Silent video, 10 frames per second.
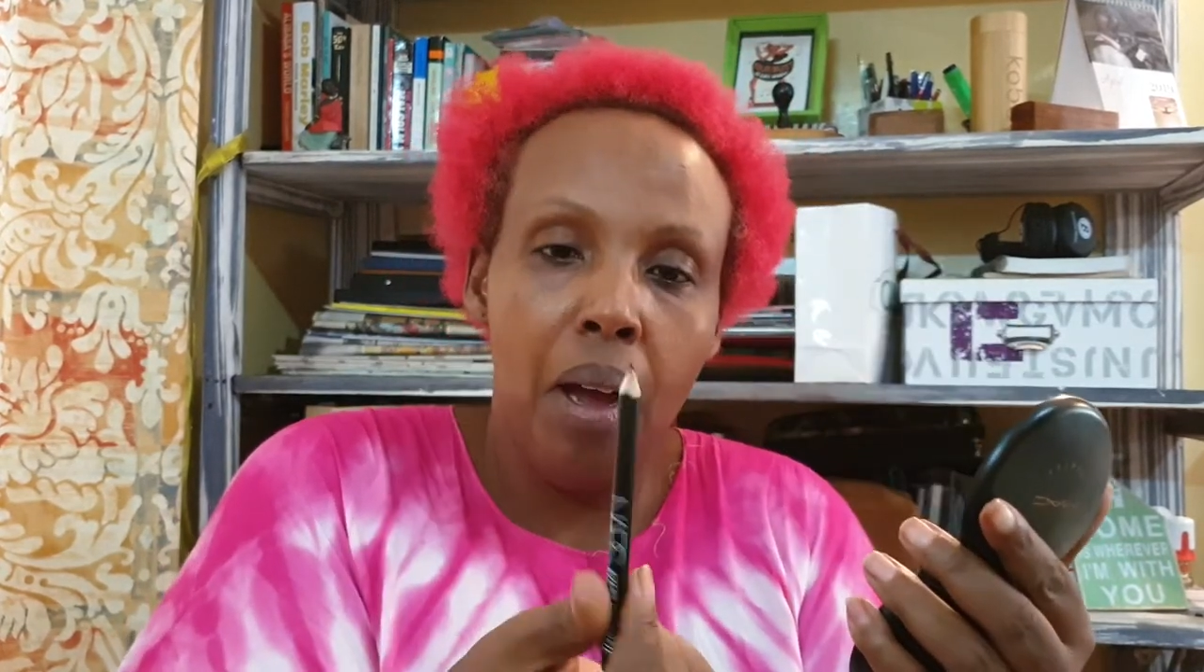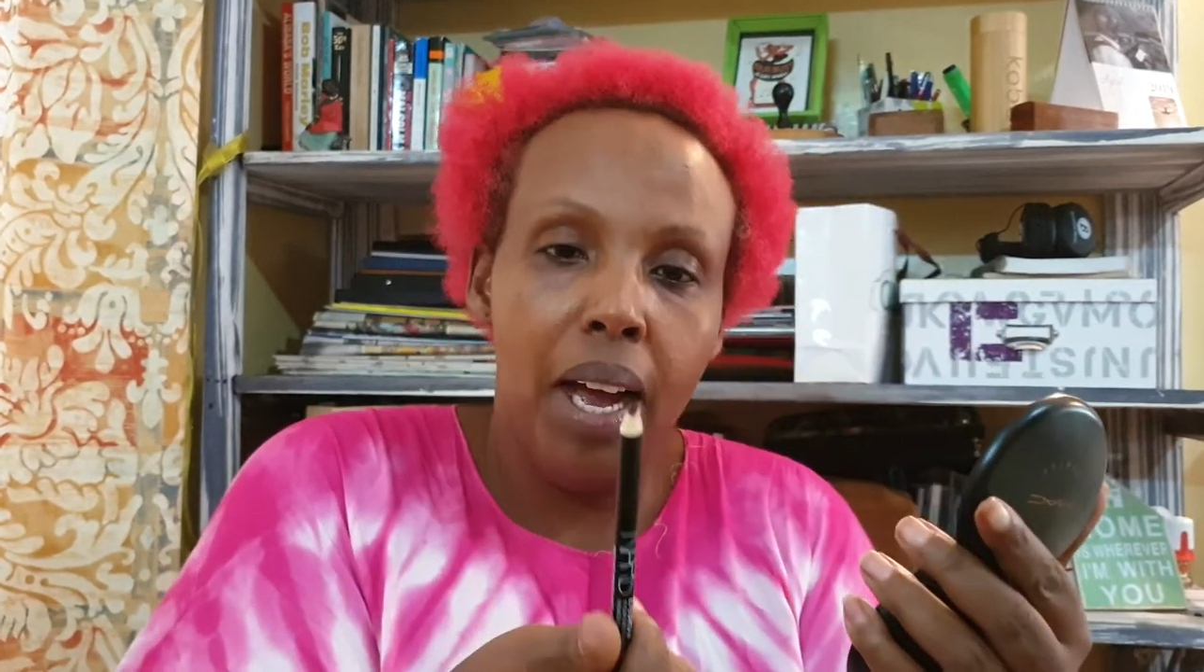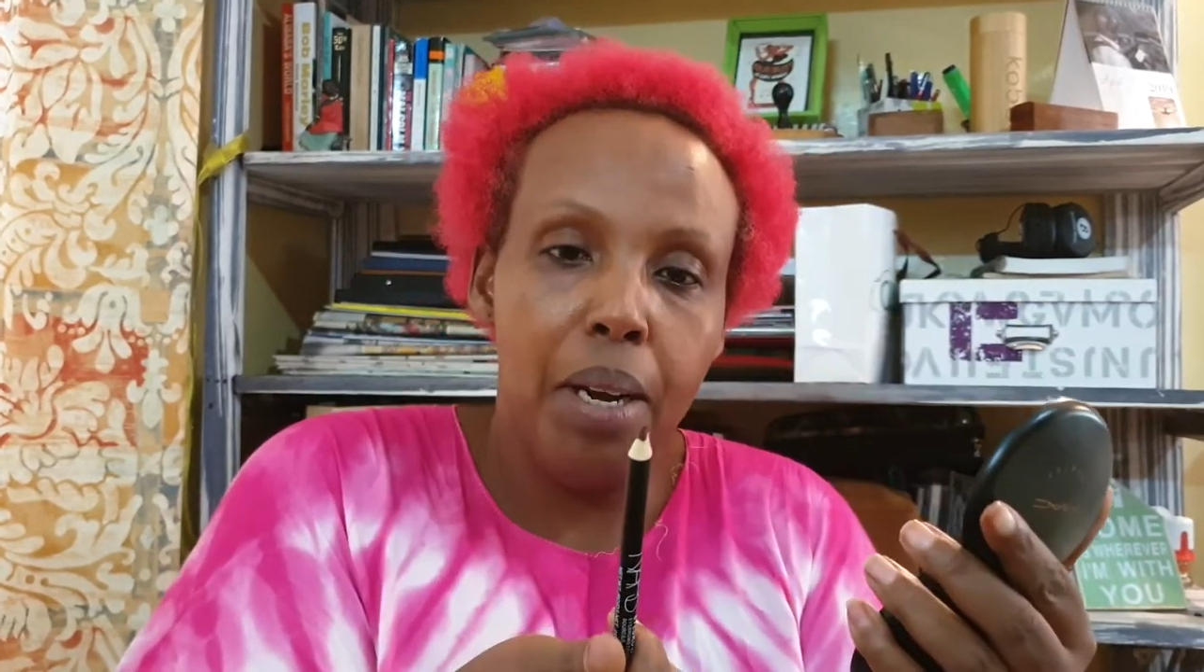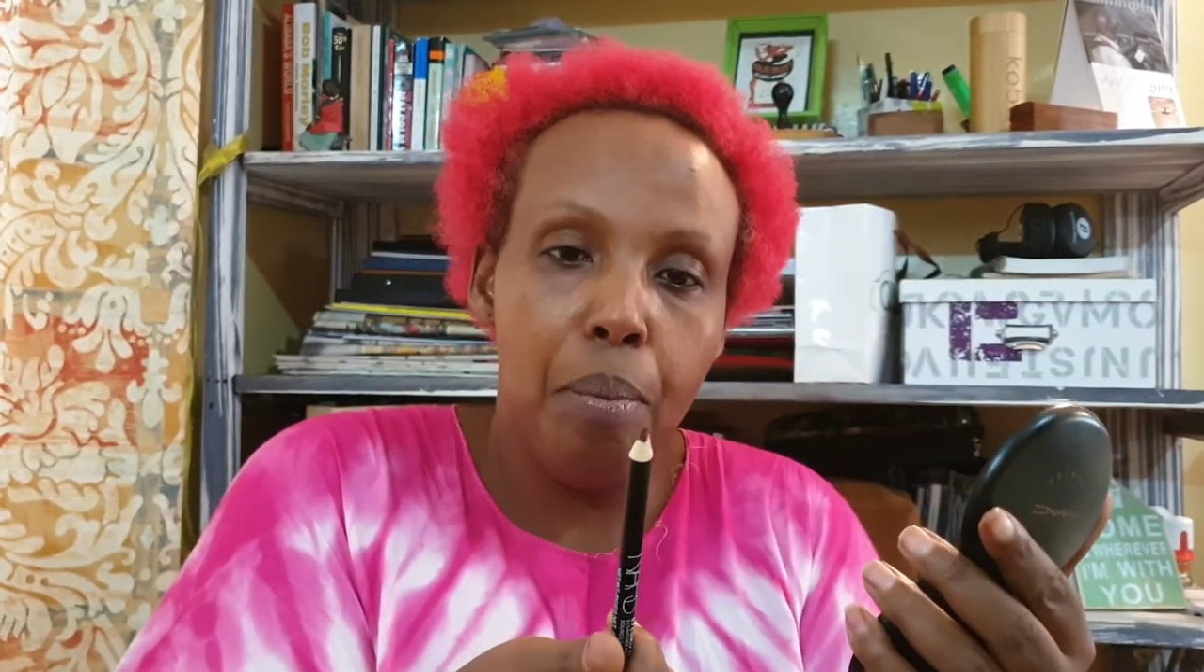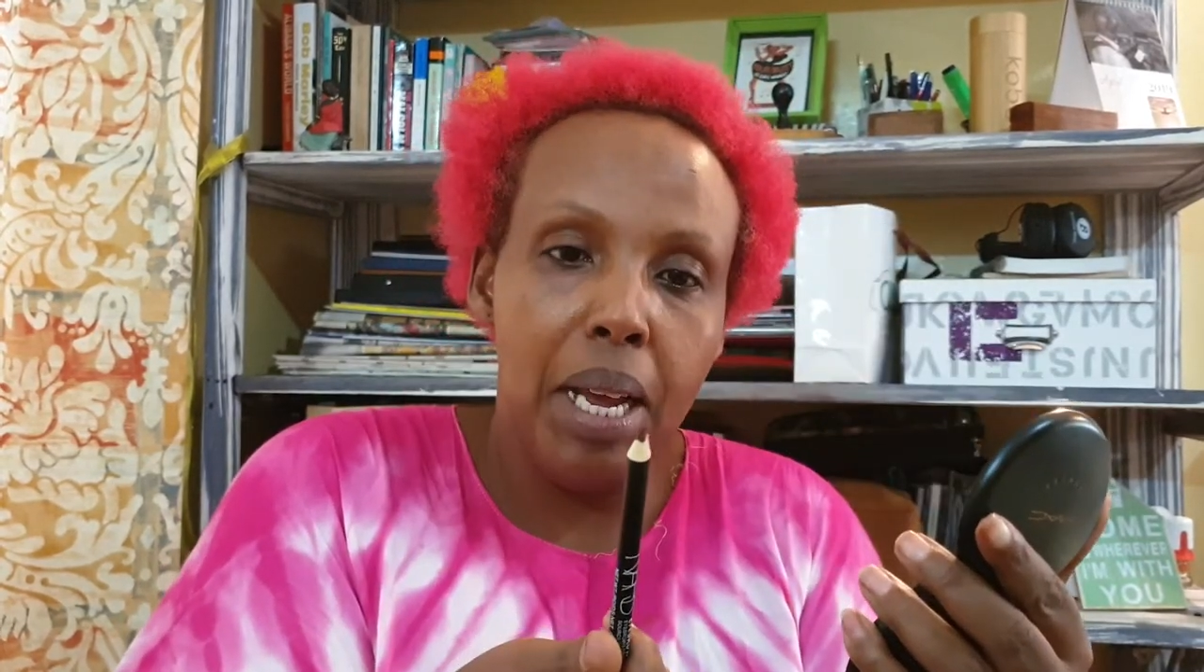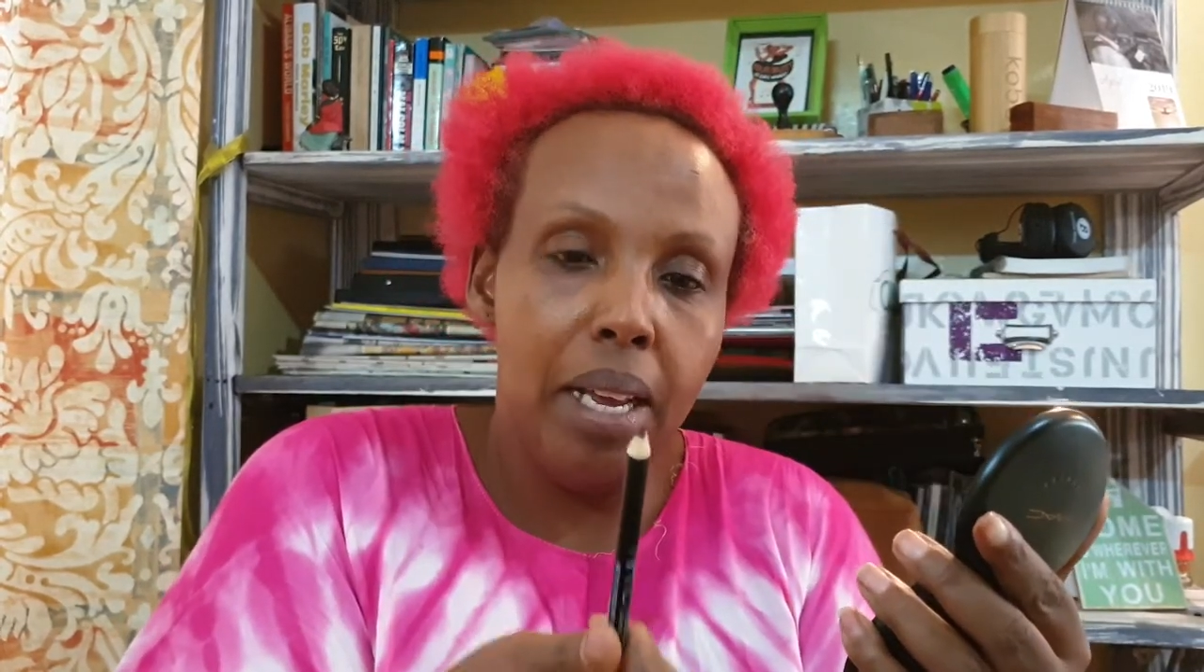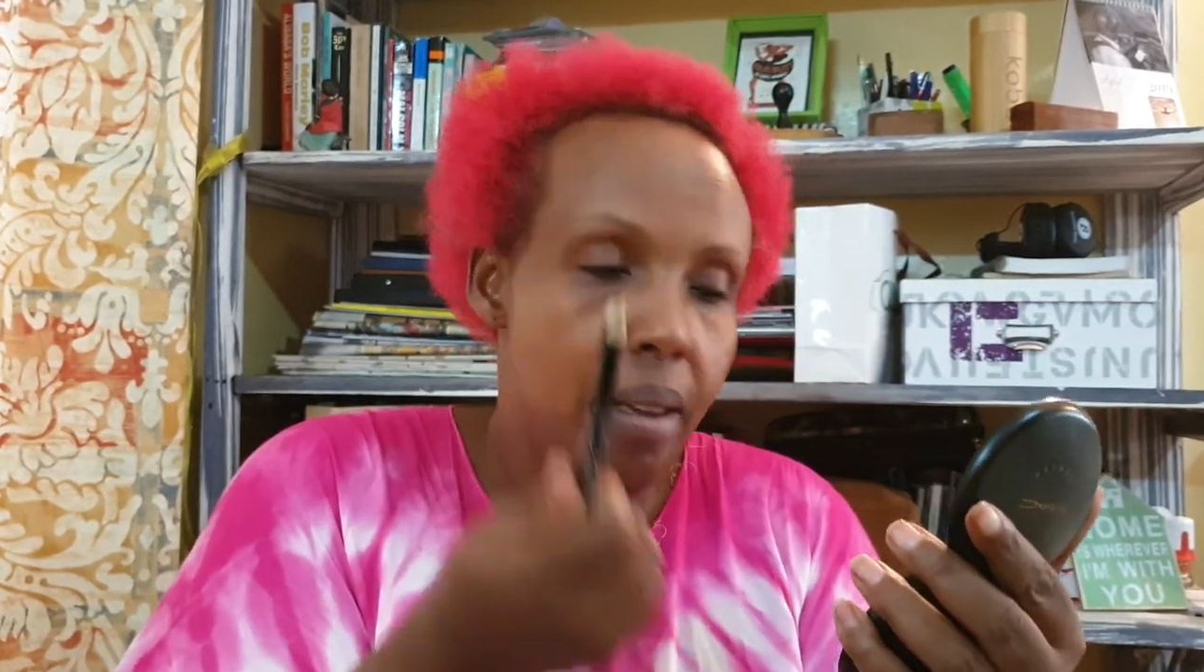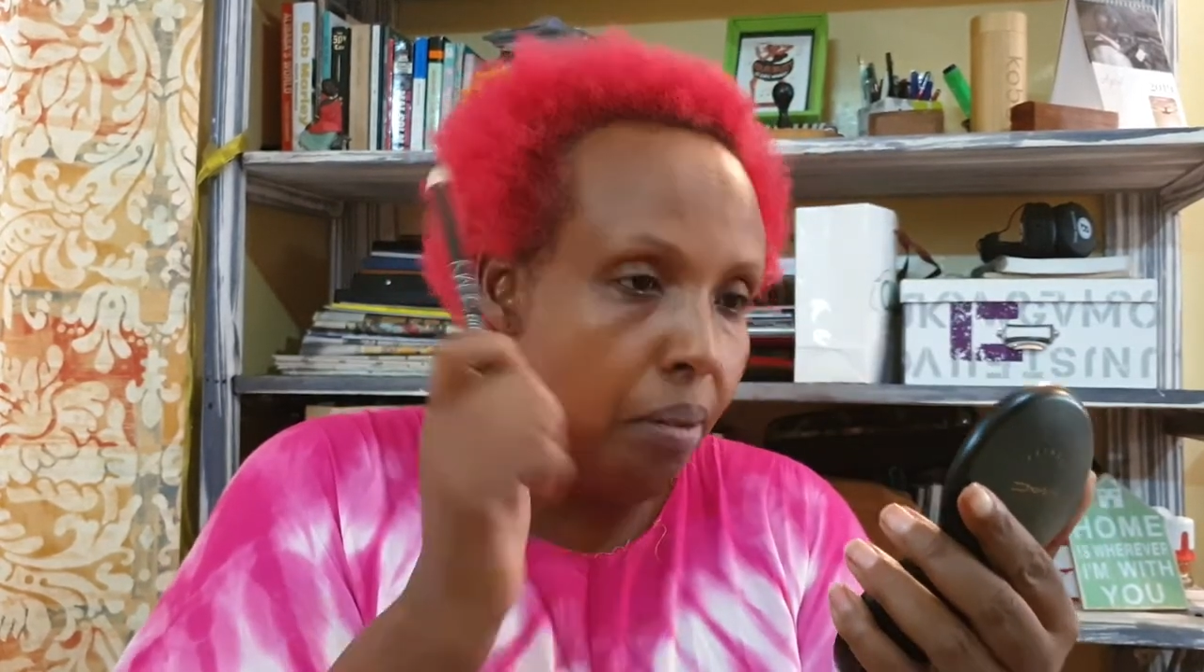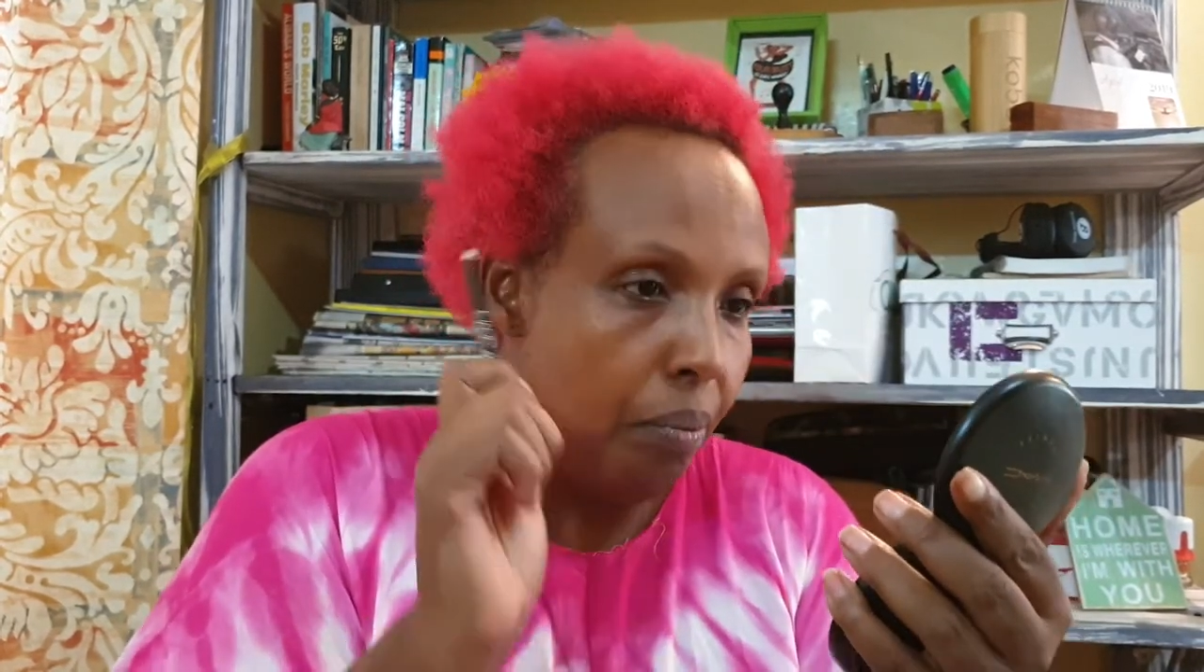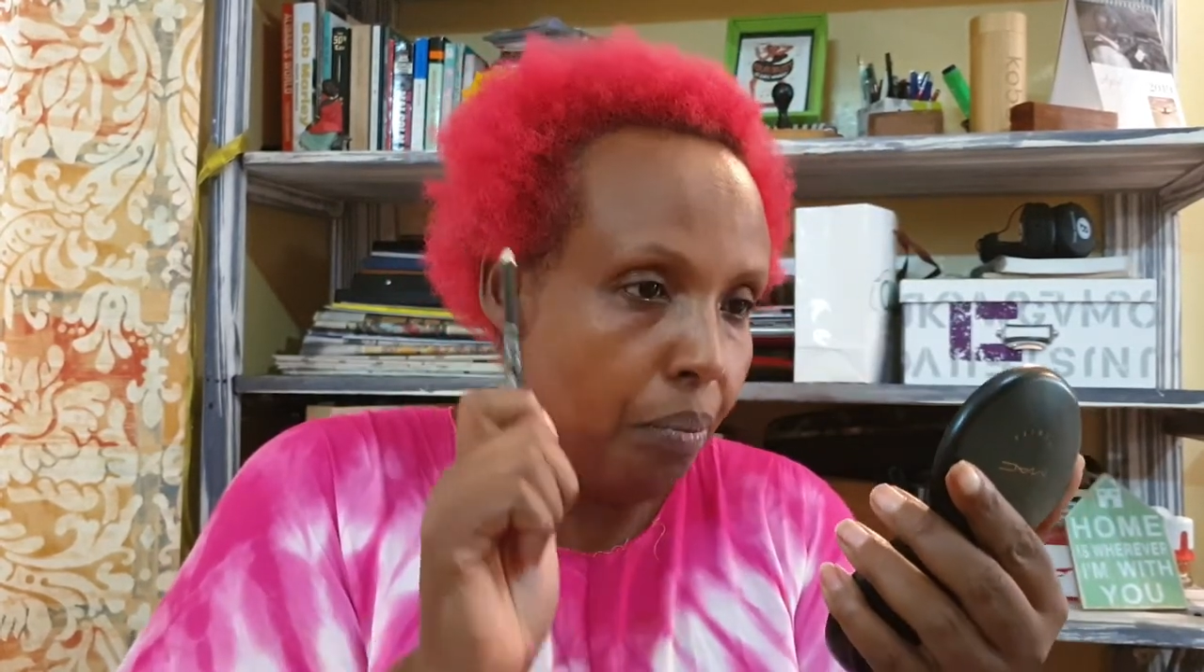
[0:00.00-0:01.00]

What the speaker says: and my